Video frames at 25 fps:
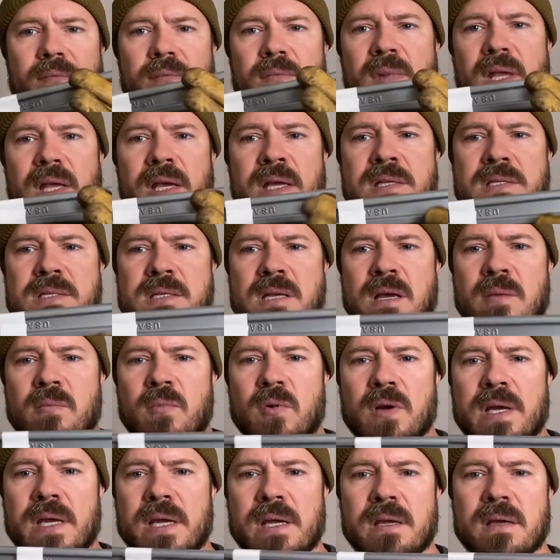in
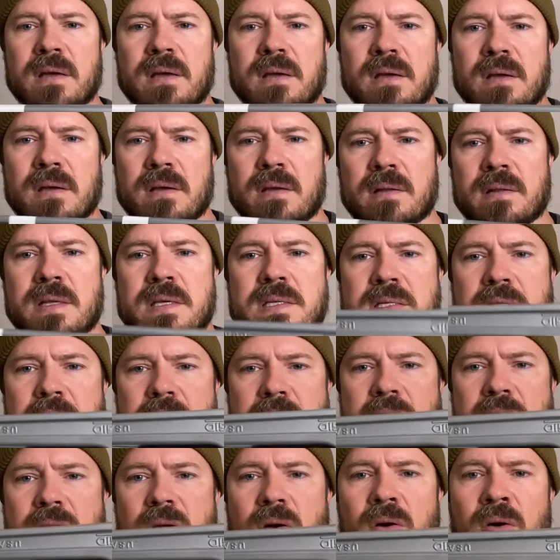summary, this
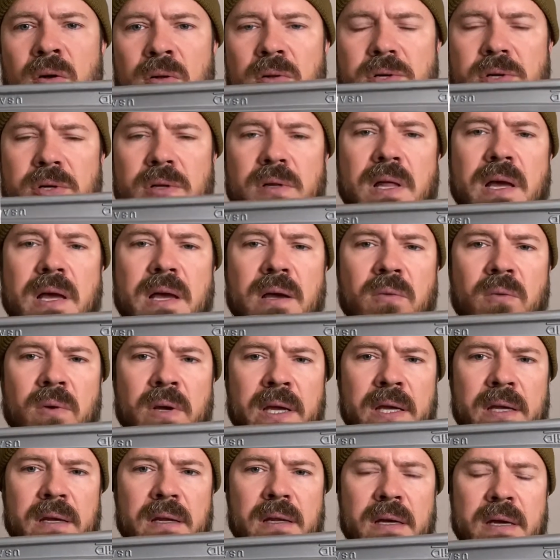is ultra lightweight.